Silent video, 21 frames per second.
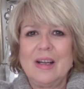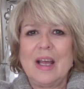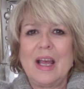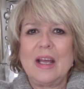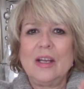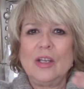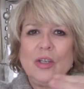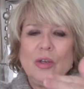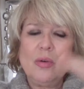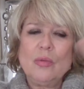
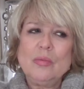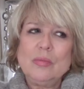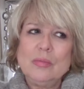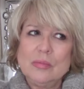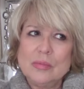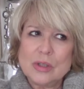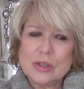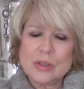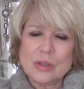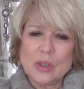And you
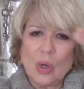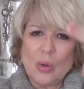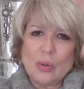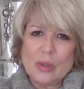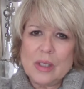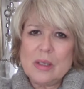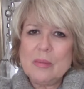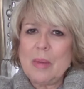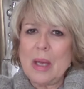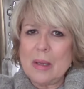
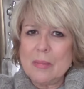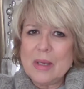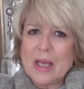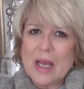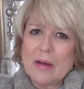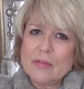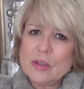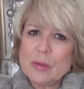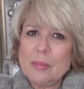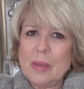slowly maybe
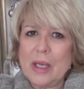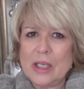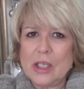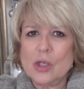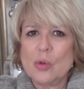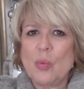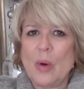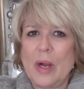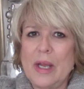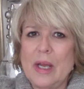have to make
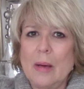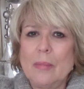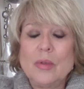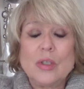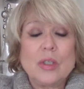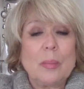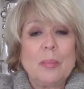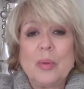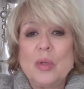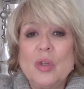your way
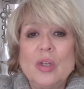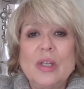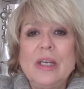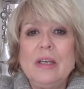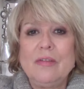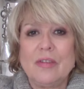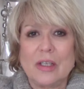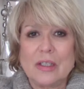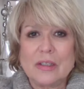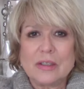up to
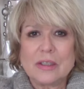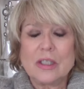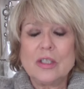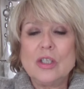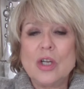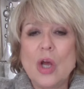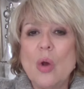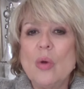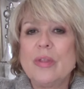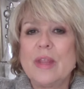believe it, to
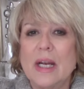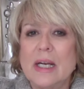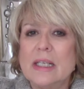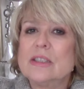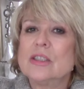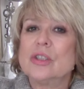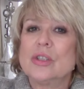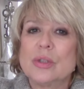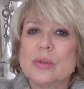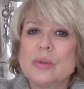know that
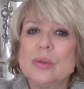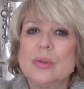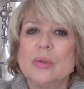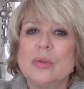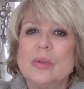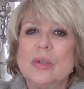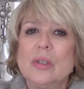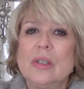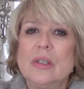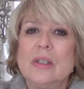it's
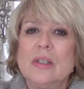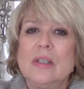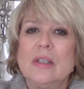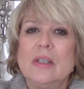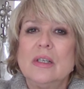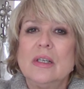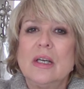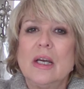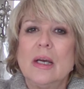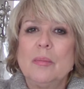true.
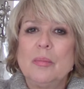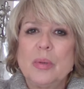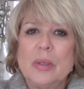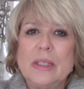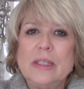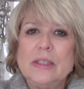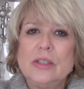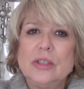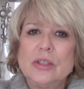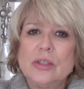And
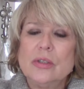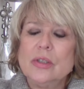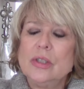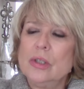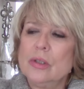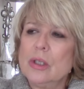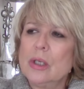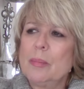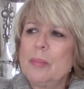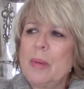pretty soon
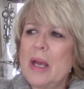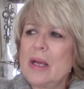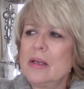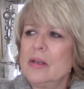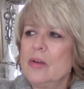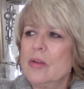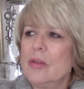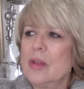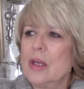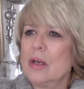you look back
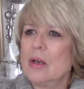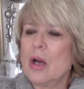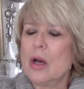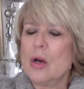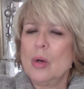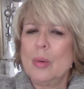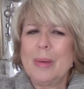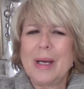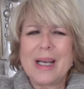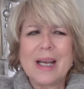and you think,
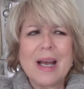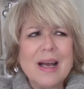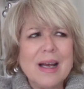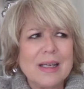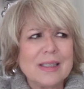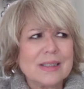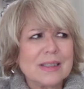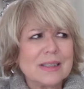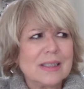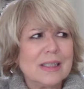oh my
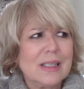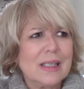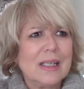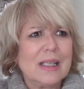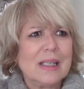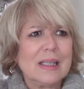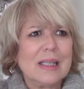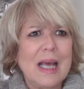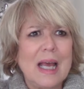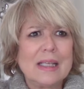gosh,
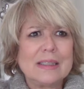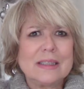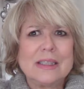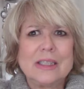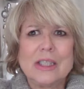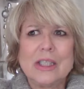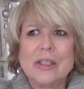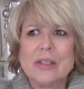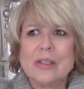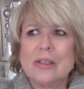
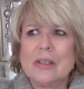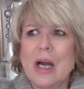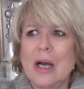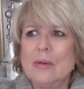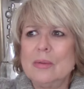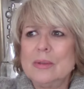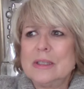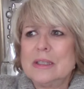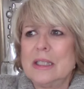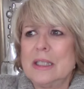last year
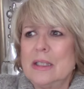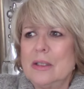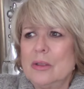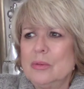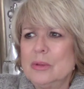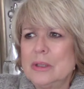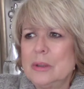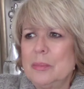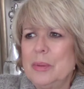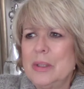I was thinking it
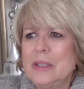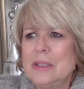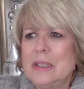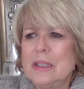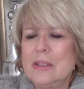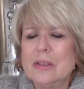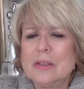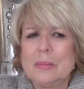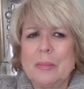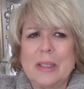was a big
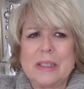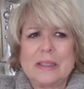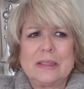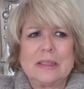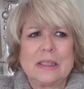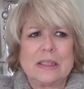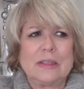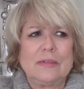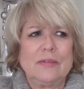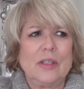deal to make
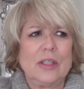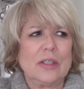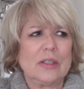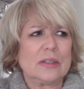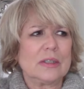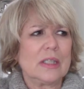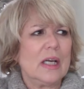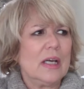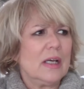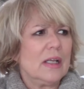six
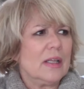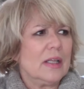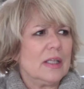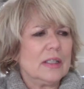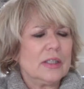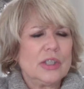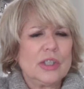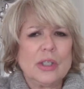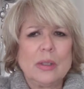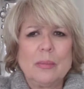figures.
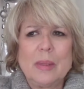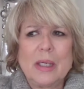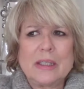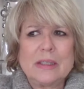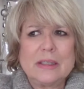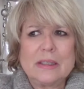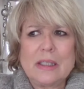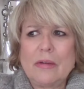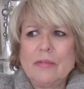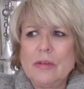This year
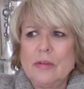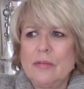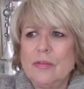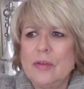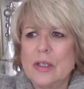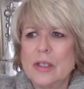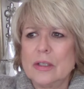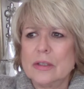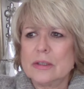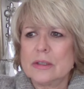make seven
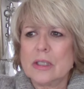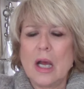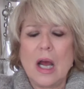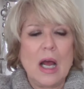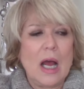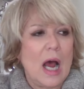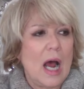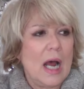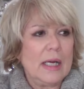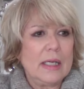figures.
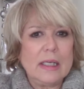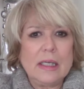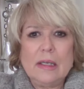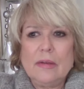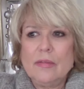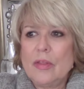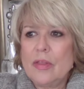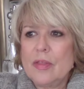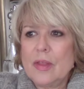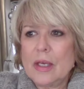I didn't
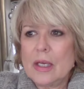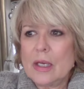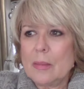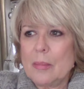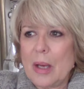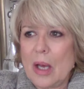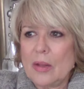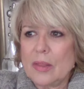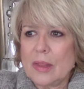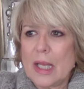even think
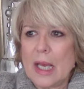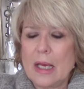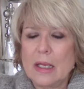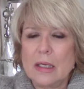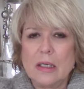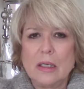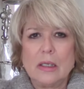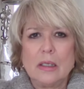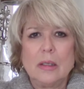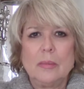about
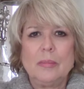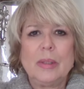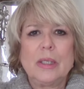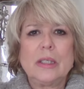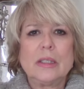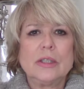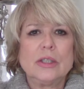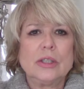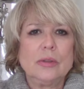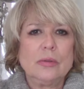that
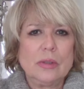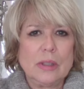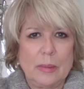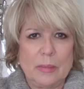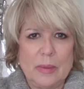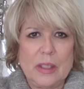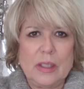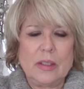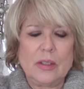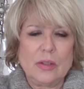because you
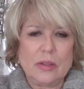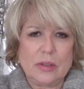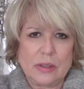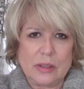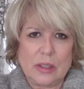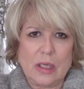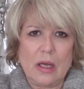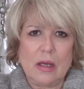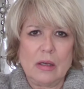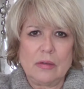limited
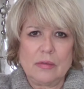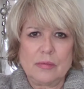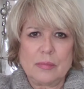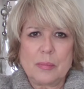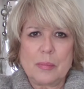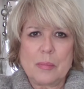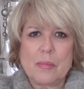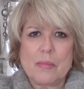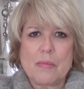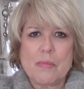yourself.
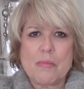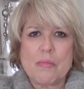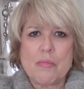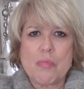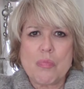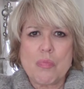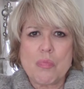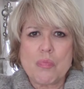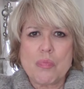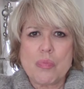
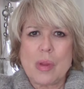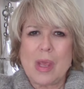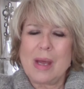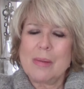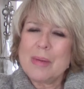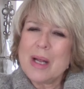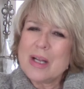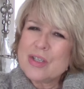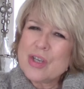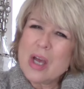
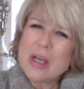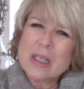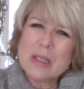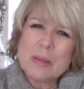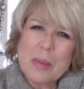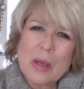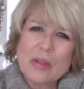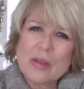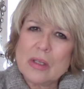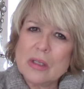I'm not
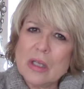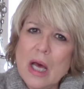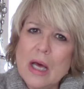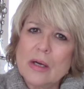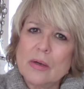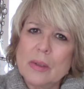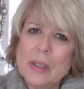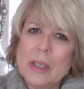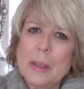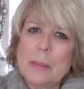talking about the
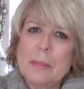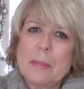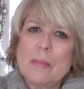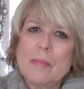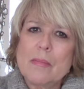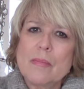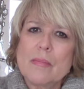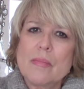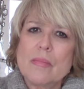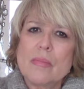lottery.
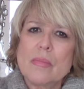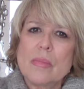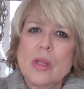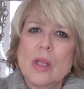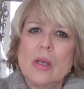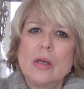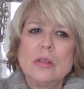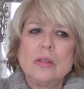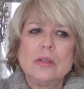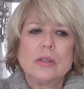
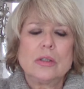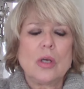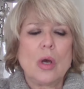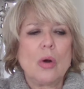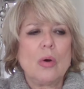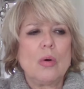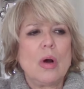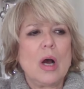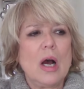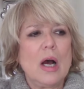
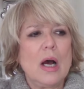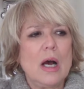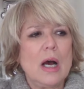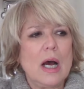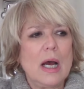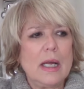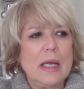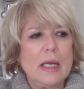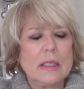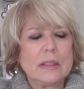So
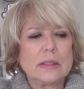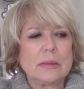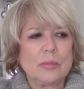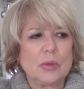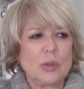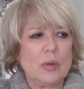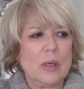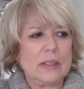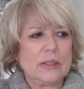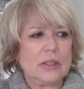uh, I had
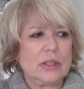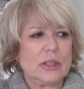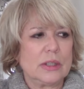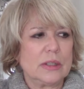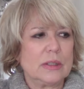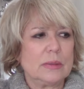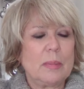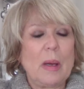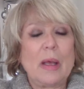some questions.